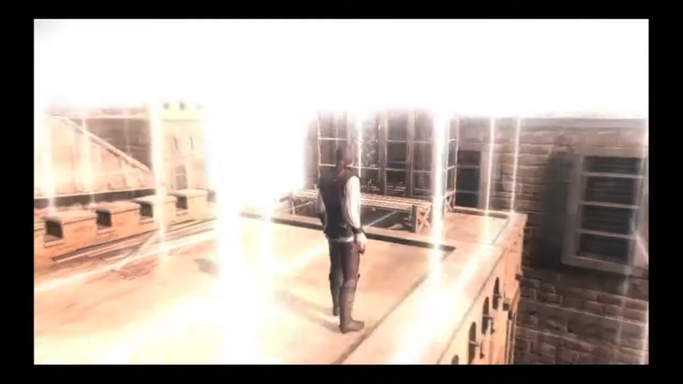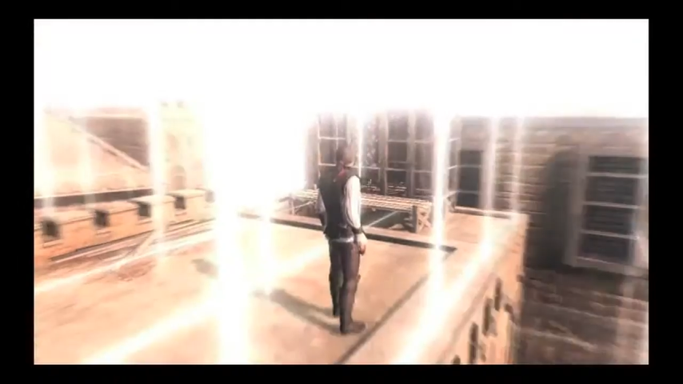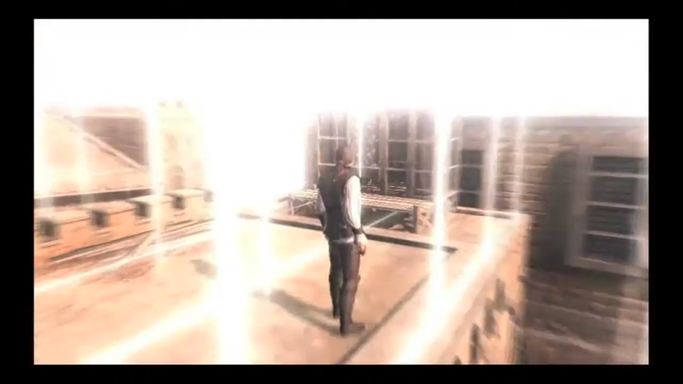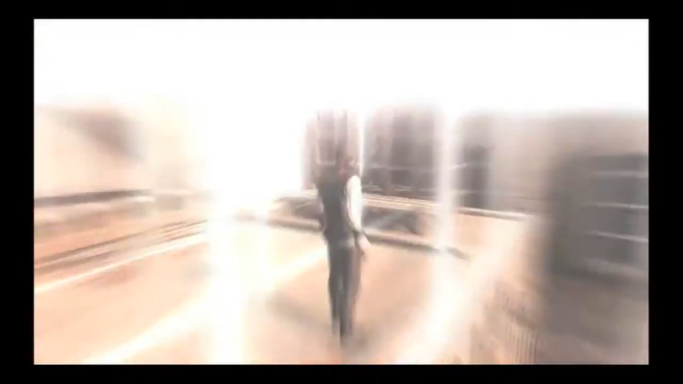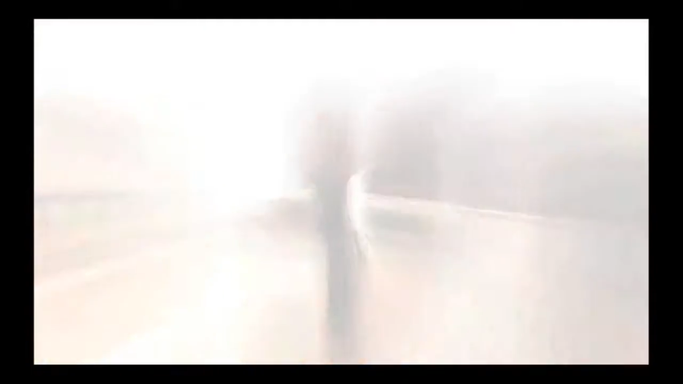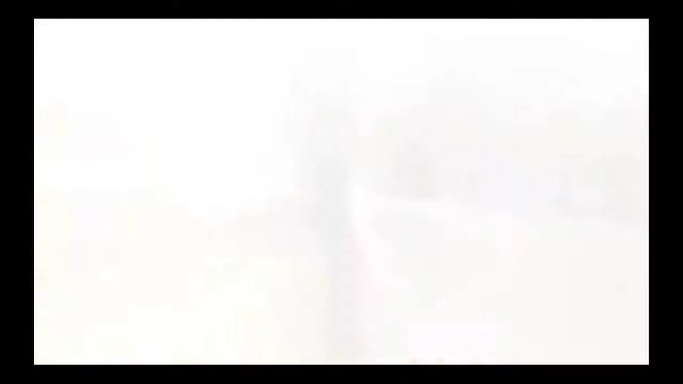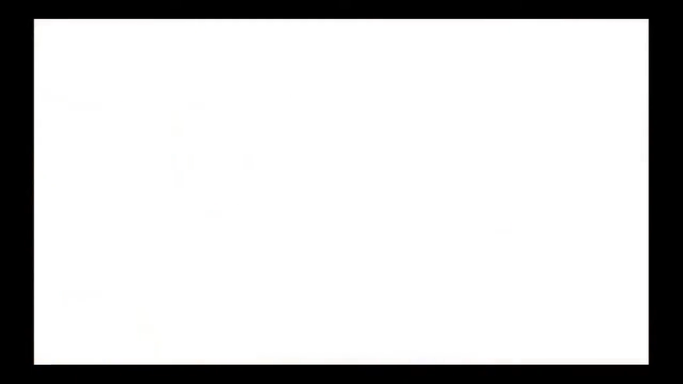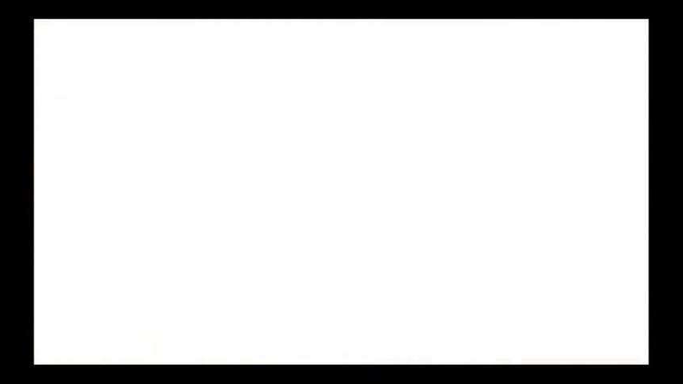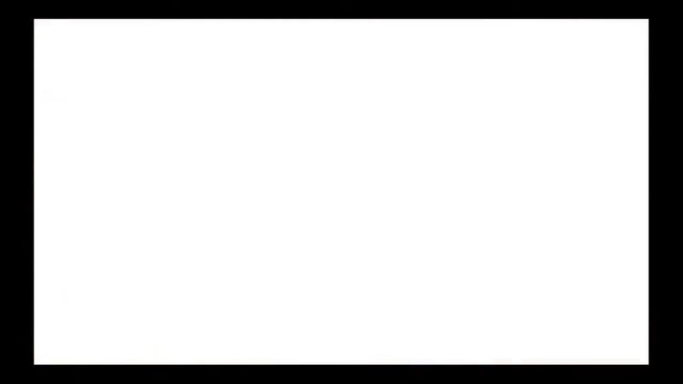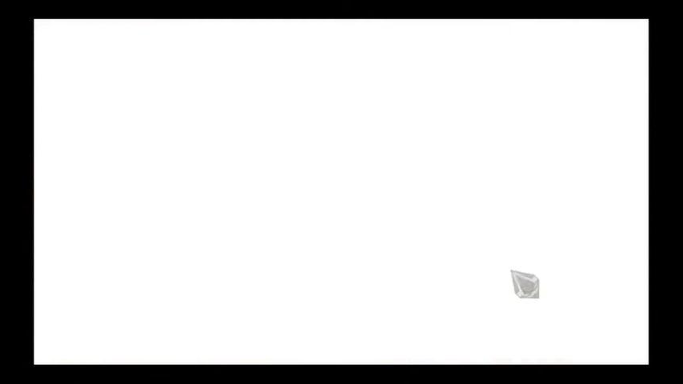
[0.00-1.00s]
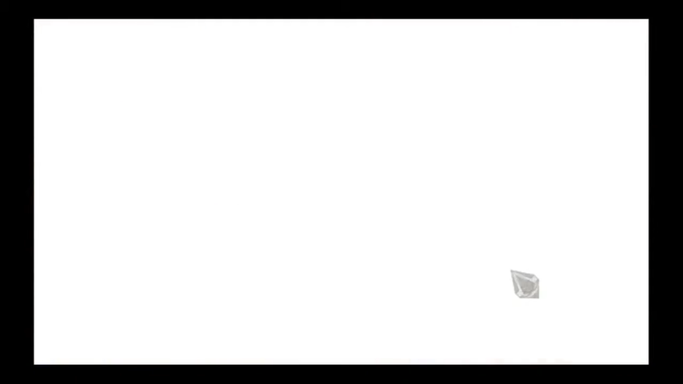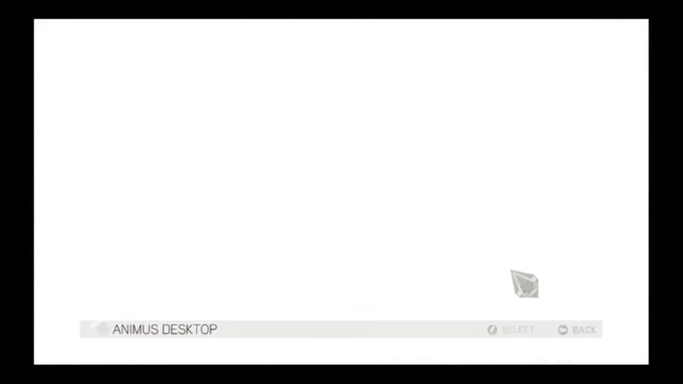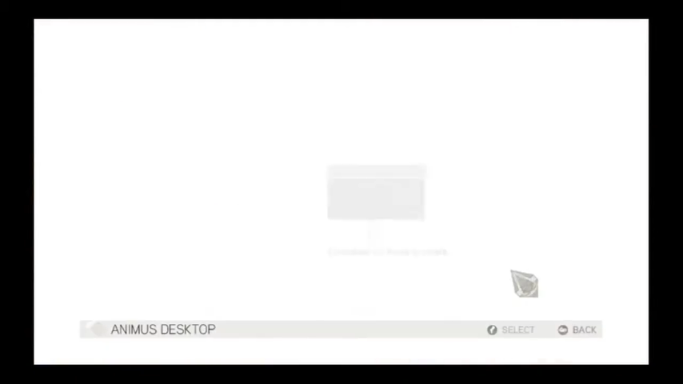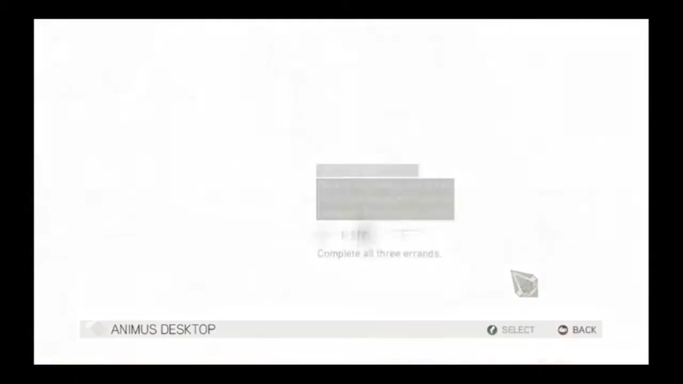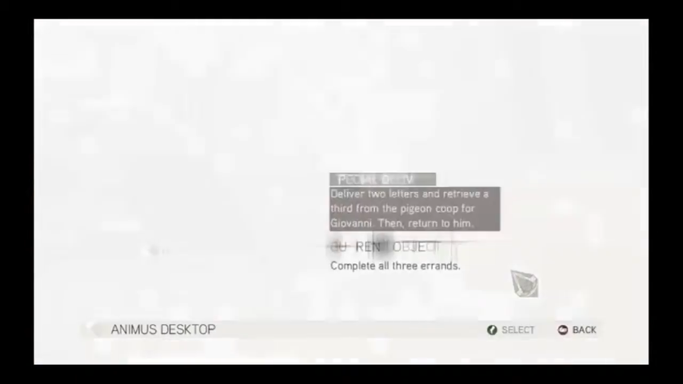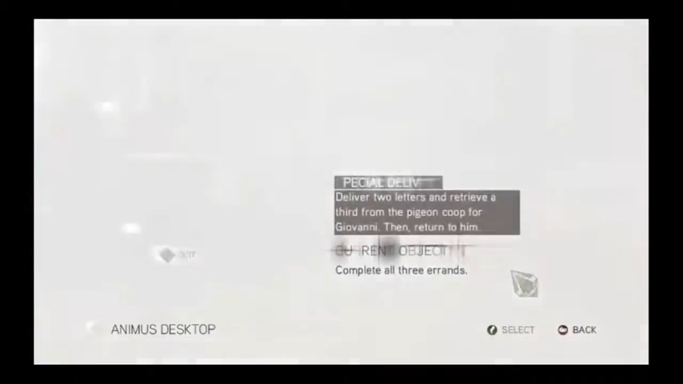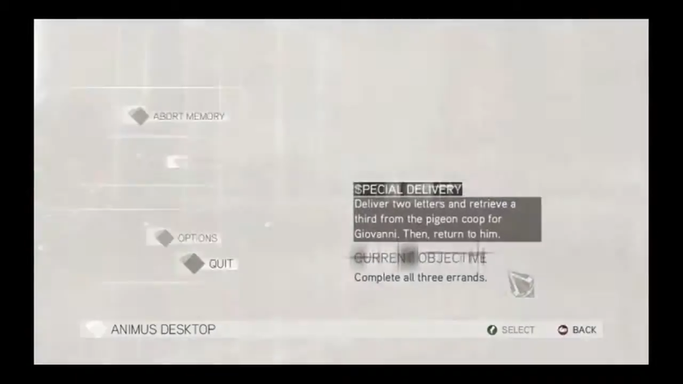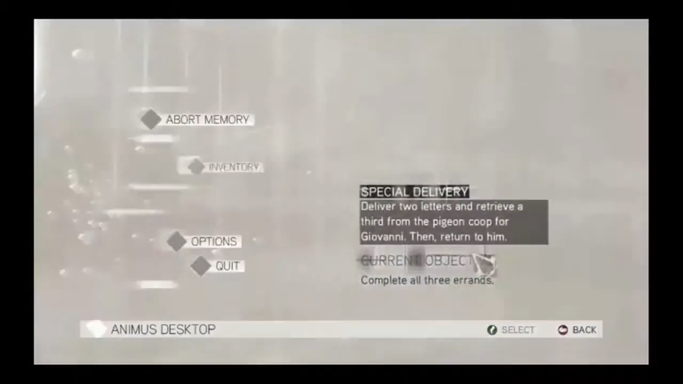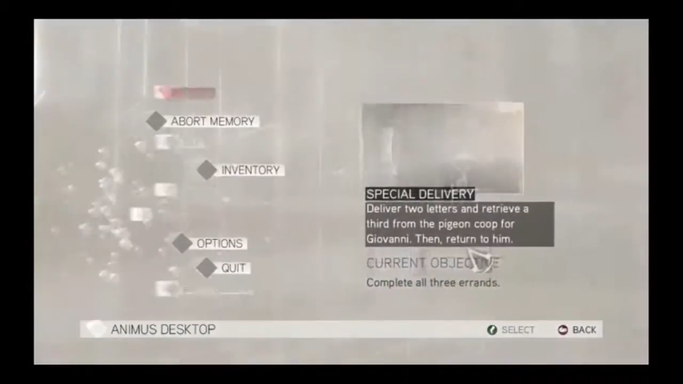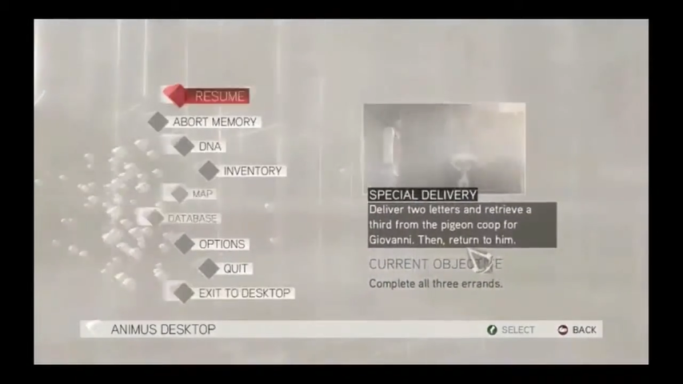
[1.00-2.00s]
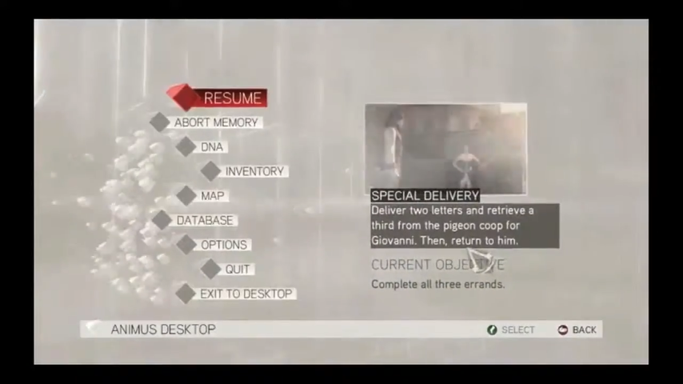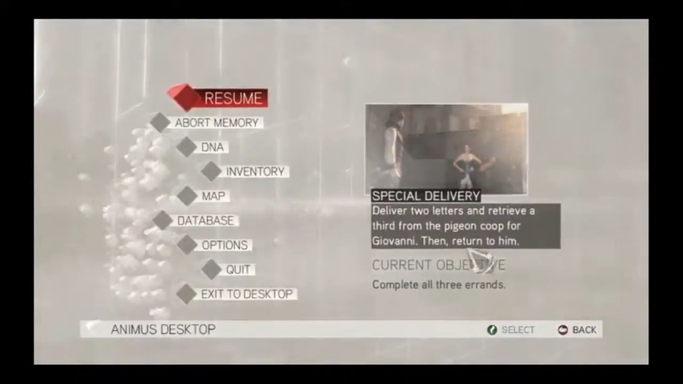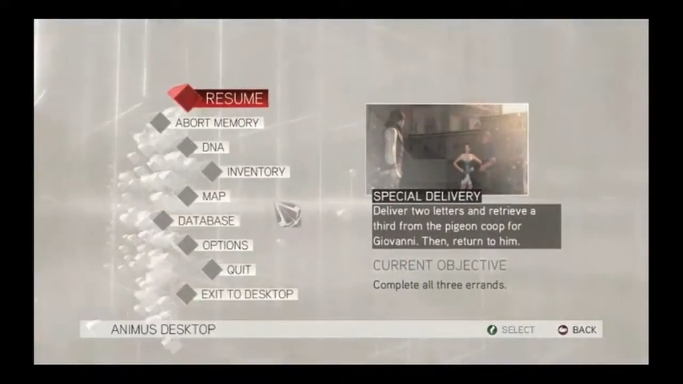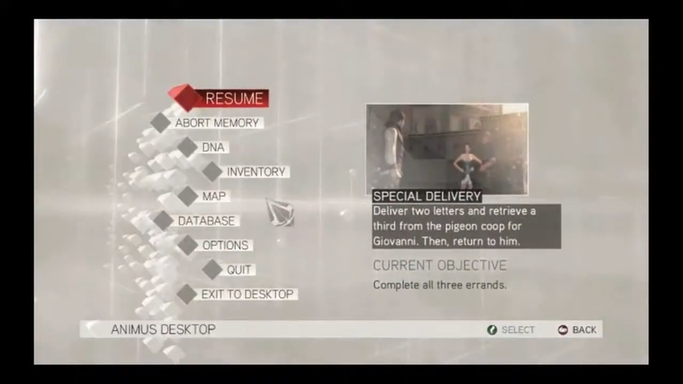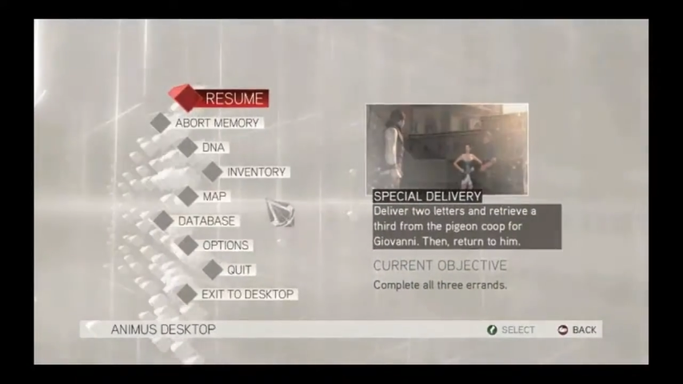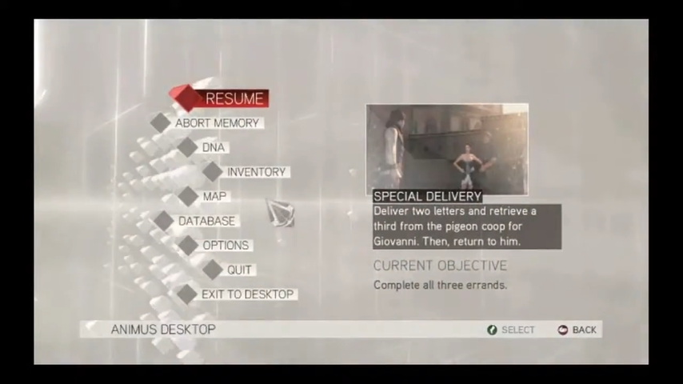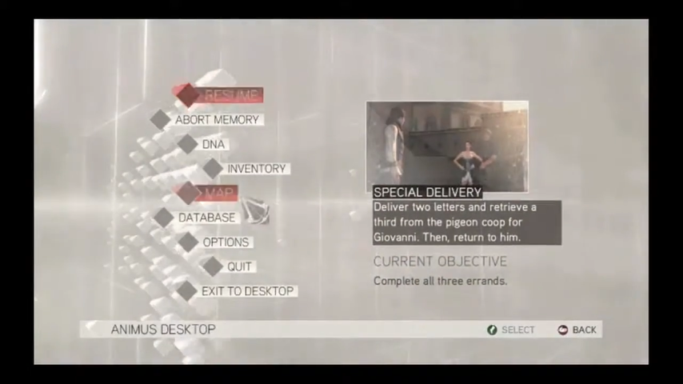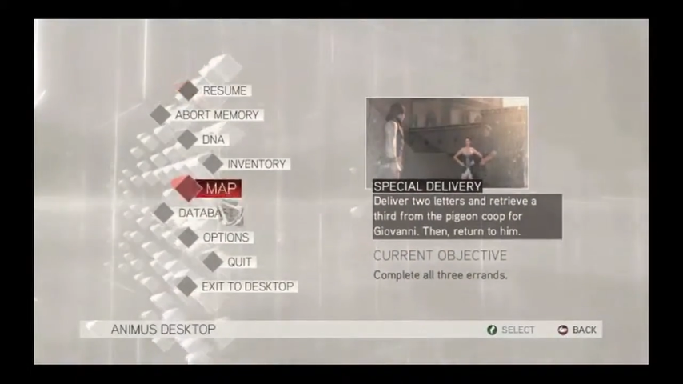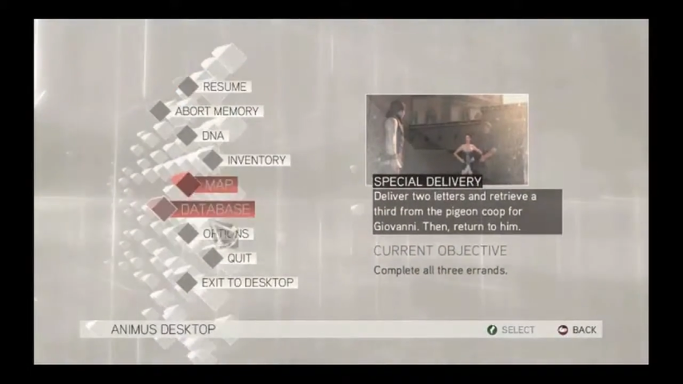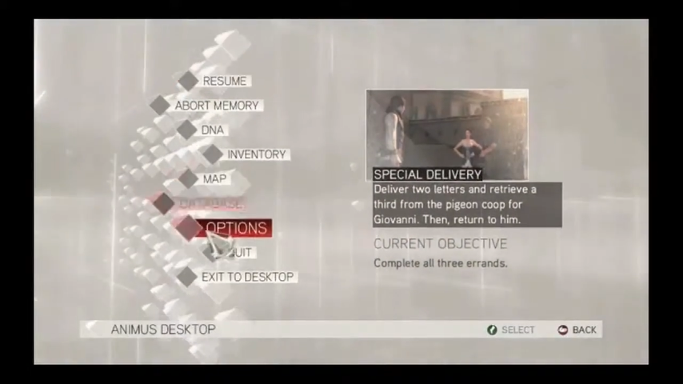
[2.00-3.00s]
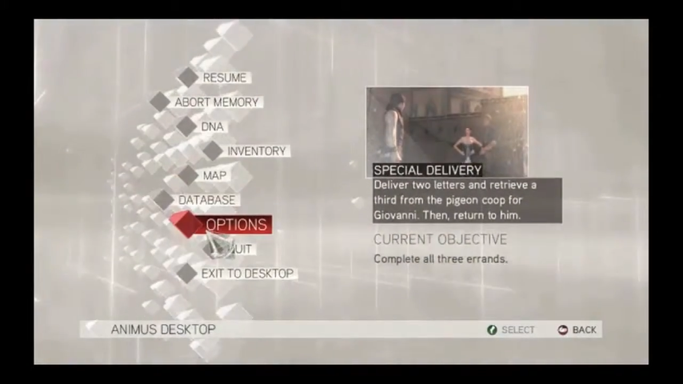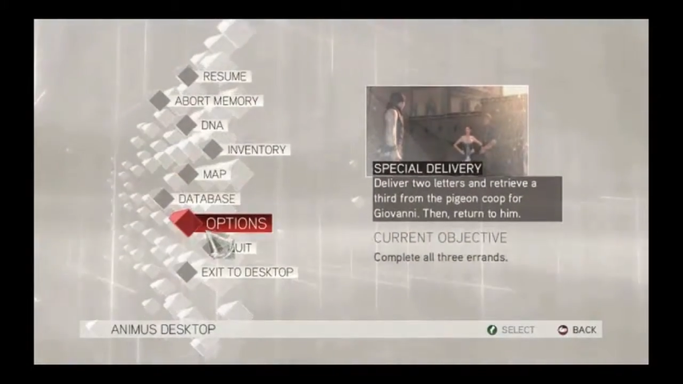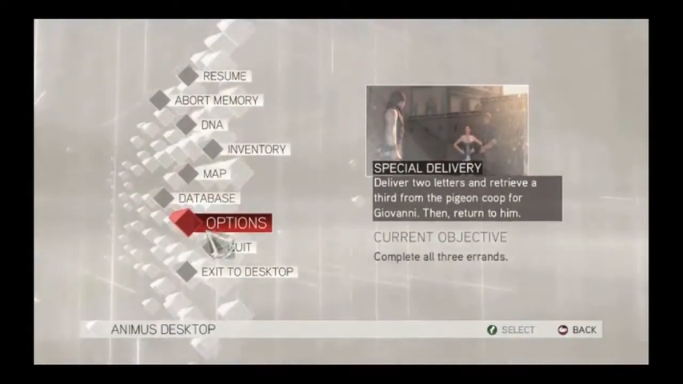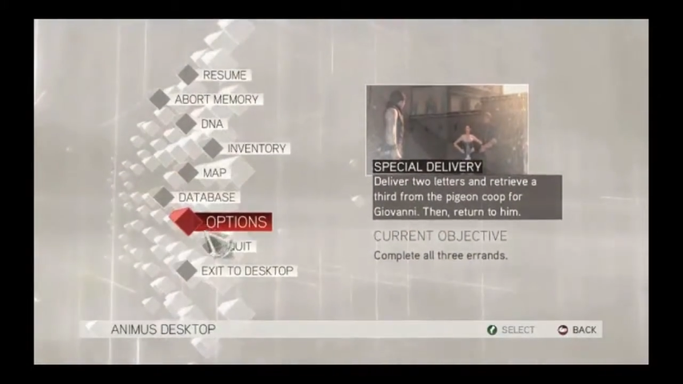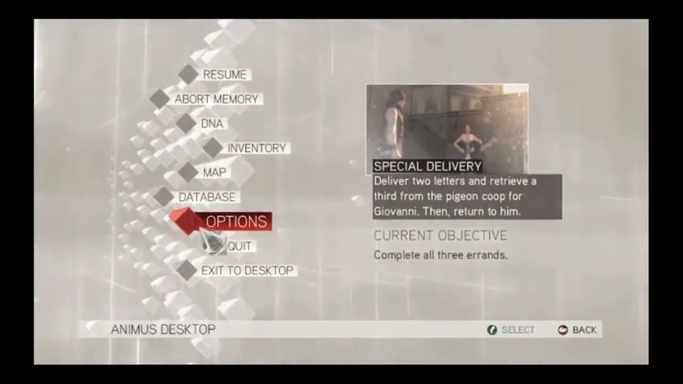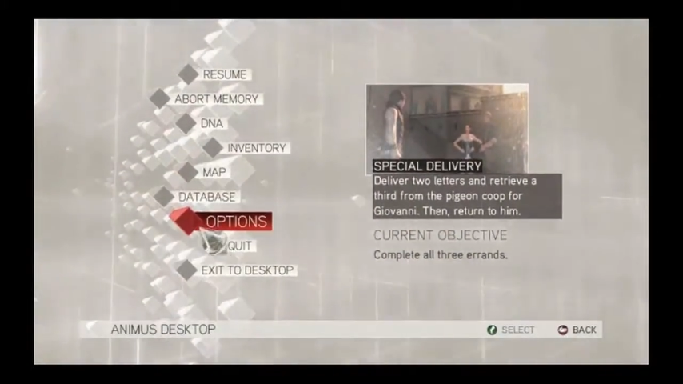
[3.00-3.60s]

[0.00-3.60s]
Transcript: No face is visible, so there are no lips to read.